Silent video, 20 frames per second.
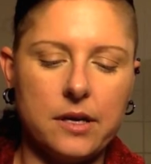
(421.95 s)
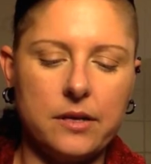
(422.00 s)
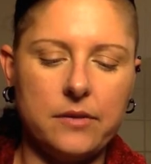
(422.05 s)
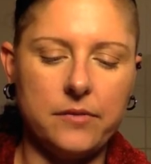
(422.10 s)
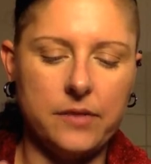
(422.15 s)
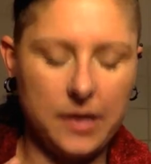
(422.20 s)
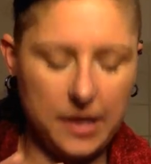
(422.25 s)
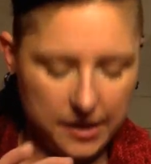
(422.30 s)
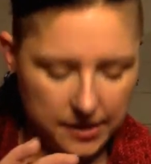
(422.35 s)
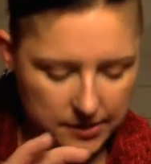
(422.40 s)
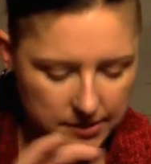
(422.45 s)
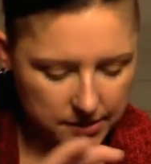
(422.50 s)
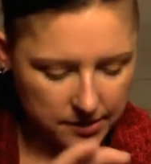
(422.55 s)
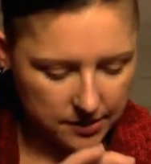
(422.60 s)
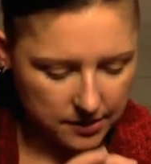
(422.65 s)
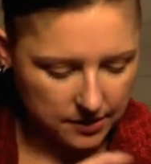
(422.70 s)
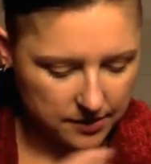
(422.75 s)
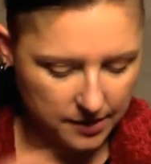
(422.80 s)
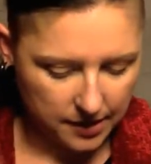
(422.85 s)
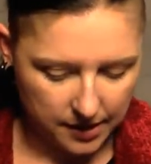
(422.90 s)
kind of an
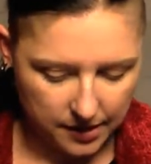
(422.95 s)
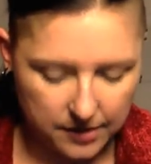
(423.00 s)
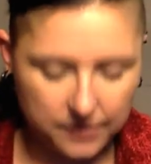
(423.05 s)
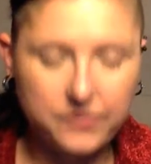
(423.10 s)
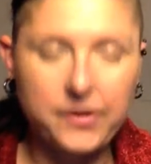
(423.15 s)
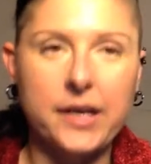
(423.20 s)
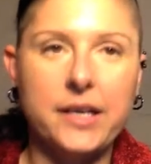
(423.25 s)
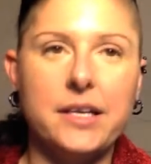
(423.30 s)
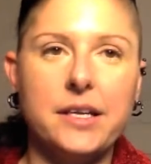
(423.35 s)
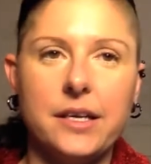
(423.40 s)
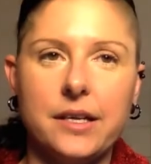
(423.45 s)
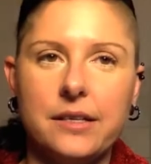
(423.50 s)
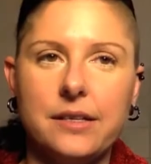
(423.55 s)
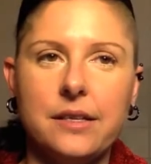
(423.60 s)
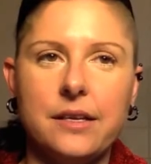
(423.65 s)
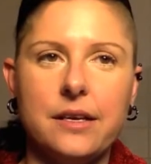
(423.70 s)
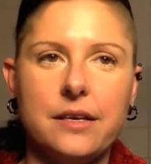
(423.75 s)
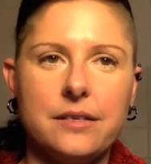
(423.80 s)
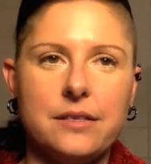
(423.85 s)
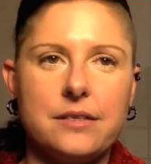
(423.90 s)
idea that if I can get
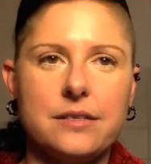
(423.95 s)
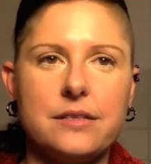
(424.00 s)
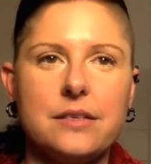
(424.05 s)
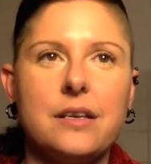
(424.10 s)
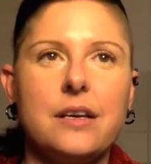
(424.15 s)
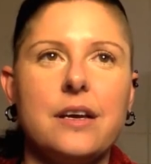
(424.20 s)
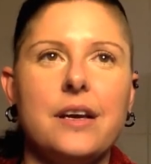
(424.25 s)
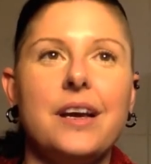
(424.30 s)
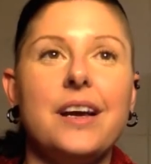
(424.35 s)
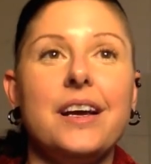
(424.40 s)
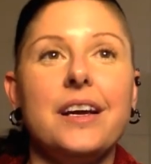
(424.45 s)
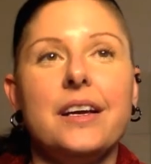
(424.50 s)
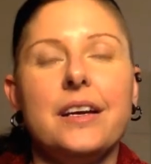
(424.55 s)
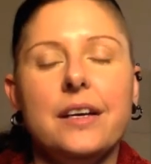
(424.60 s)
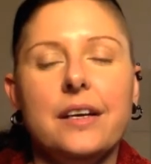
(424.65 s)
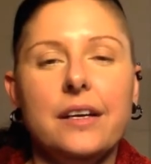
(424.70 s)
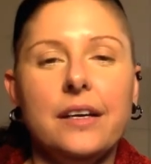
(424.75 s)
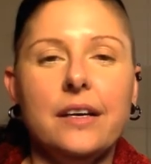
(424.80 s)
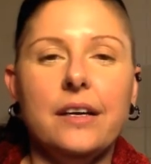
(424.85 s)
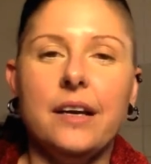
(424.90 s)
this,
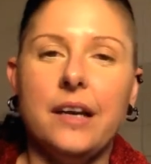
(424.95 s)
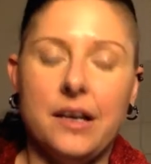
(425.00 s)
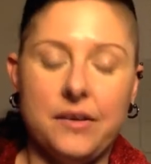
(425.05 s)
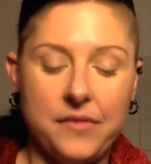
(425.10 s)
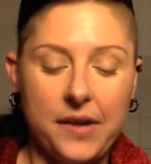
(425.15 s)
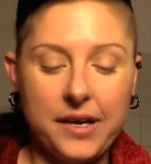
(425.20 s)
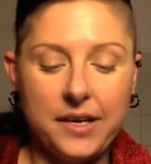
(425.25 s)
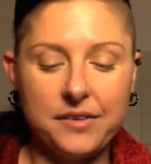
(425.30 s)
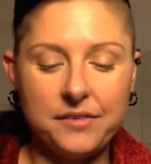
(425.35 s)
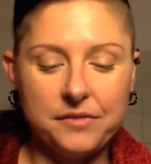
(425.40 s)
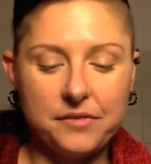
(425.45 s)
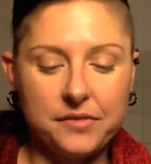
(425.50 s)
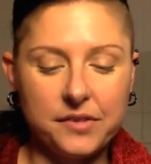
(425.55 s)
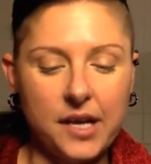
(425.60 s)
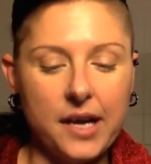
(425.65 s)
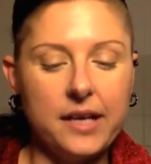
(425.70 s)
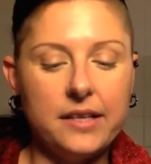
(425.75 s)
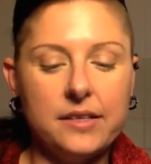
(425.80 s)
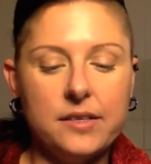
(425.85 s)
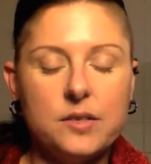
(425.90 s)
if I can
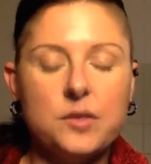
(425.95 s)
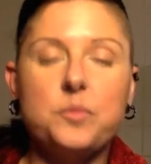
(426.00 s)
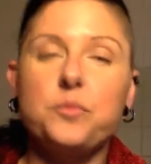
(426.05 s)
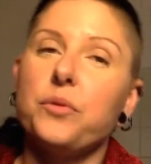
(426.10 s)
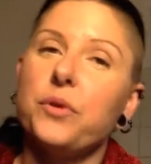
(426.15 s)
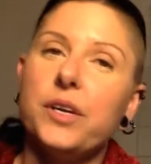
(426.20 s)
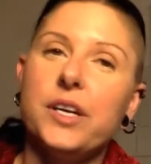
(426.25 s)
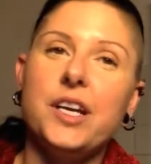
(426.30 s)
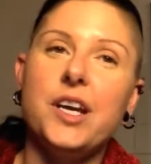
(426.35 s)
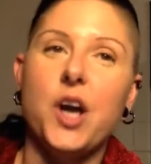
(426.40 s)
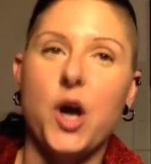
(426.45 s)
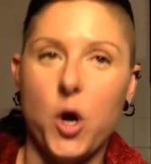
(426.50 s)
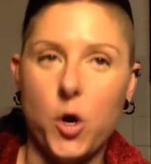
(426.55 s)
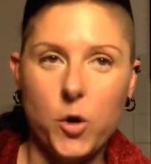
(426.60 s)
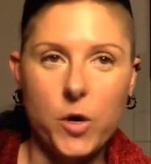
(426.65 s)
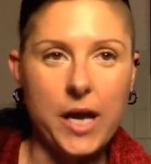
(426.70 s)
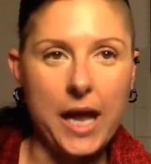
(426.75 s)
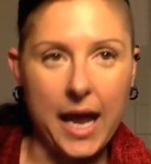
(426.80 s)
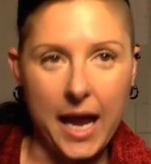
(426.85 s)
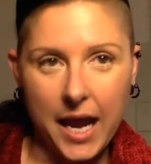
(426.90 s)
fly this pretty
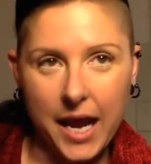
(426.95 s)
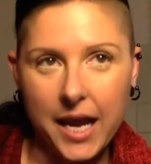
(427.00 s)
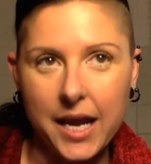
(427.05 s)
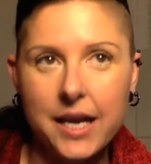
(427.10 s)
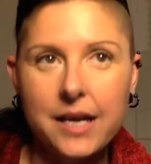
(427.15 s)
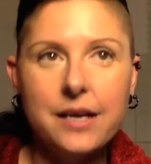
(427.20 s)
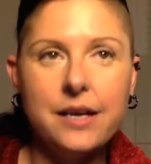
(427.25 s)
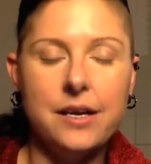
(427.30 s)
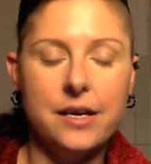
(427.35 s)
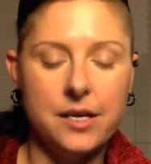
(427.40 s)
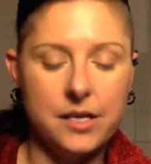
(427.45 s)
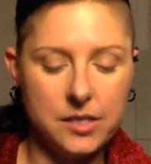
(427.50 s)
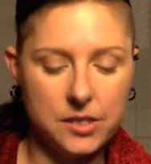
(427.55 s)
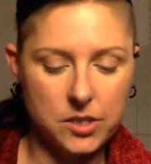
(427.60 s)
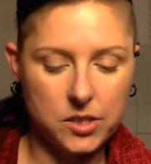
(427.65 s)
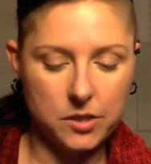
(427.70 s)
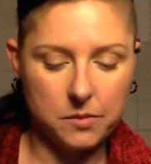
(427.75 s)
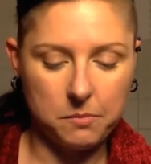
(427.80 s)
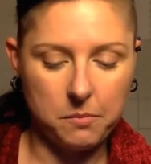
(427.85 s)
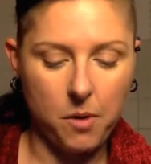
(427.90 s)
okay
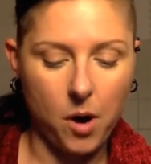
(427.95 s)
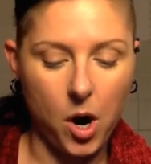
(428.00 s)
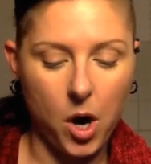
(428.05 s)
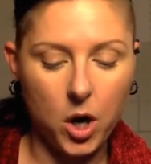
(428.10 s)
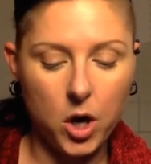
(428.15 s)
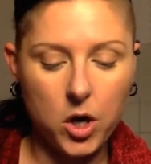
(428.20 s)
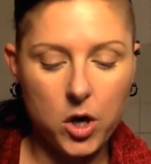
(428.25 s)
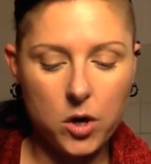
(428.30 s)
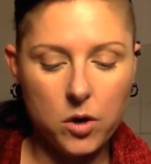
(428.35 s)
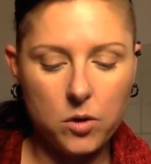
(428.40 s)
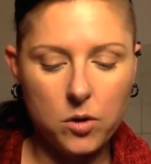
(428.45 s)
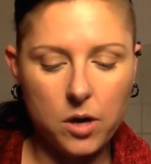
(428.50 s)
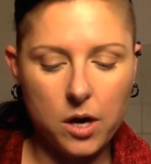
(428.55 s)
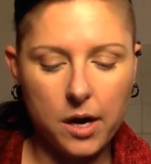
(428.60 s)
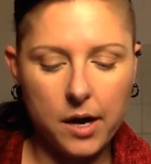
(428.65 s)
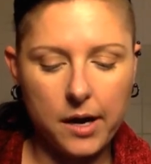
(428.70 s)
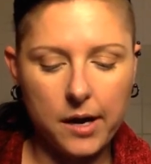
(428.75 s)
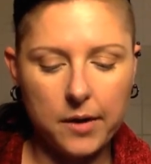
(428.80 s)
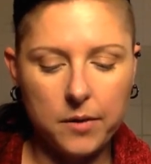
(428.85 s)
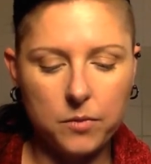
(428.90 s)
tomorrow,
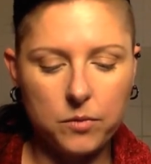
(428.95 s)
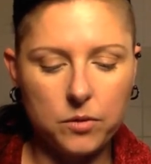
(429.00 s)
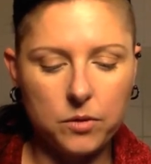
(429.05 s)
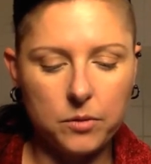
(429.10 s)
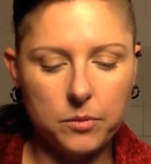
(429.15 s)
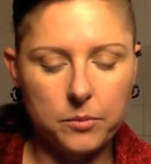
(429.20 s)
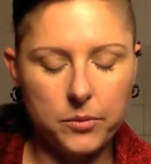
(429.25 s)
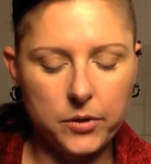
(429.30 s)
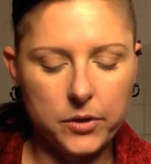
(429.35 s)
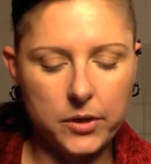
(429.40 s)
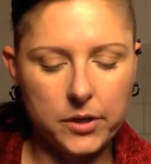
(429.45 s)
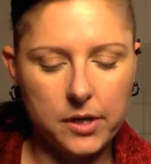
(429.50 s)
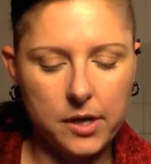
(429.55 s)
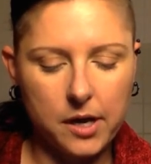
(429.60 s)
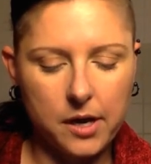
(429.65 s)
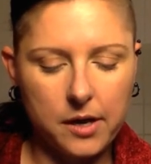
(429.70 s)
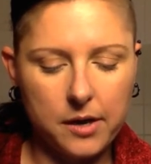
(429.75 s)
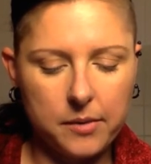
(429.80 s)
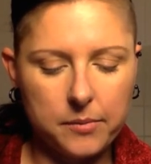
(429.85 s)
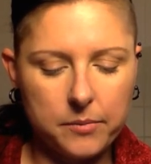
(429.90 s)
I will put
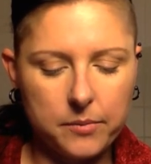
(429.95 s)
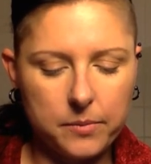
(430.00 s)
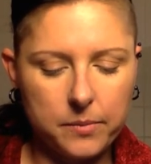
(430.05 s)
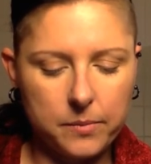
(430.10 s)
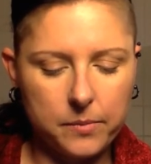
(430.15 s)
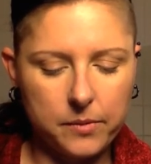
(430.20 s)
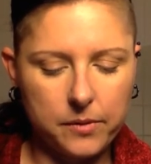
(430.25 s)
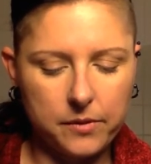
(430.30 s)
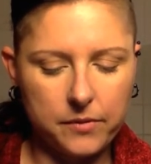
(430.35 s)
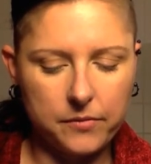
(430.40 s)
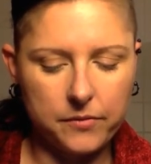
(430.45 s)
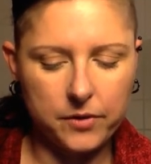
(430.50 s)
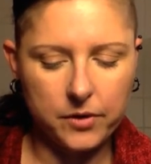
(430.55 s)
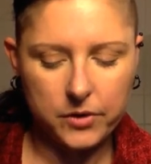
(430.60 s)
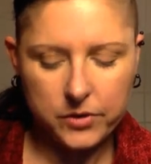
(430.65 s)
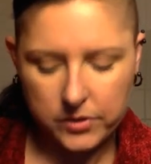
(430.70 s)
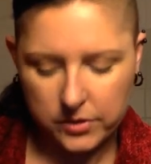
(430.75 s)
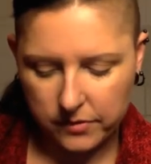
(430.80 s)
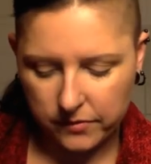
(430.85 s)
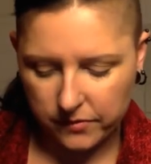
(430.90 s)
up the
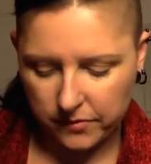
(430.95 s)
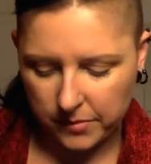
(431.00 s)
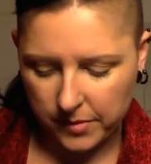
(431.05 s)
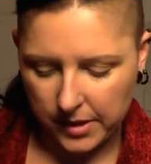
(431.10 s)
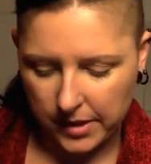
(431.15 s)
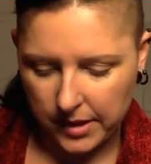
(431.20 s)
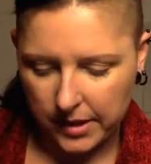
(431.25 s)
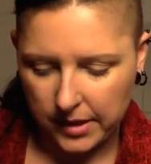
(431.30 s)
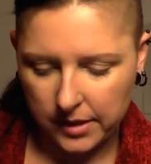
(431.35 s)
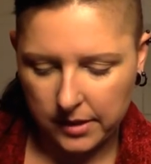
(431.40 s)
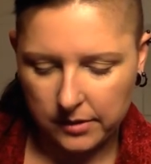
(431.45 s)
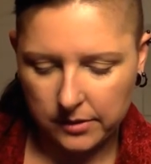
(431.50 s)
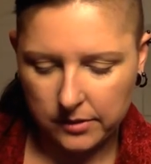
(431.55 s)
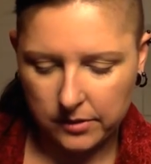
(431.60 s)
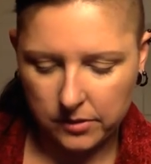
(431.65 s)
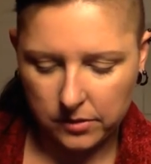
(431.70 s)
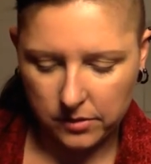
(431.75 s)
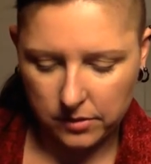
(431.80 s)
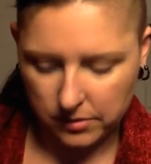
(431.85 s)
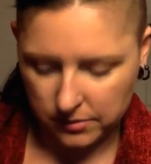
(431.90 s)
first of my
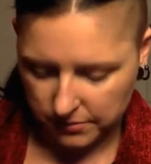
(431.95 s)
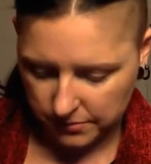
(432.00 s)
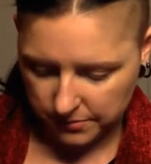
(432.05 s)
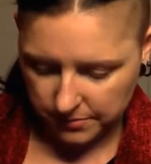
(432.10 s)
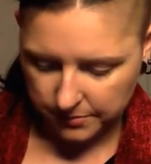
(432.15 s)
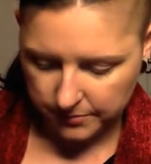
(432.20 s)
little